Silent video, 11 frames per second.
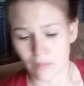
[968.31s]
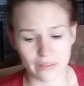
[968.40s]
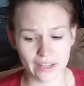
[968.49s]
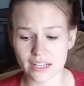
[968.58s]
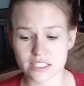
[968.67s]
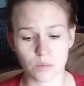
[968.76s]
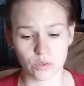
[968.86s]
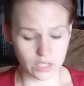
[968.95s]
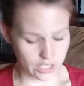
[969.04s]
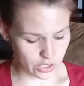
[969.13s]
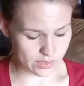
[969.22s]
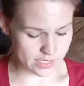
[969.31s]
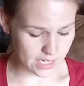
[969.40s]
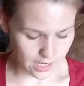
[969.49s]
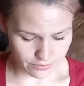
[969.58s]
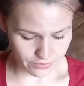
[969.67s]
They got some really cute
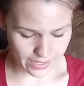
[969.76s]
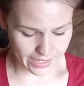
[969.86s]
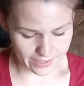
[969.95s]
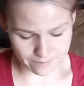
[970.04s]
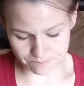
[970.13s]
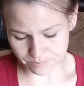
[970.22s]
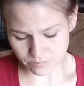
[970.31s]
stuff and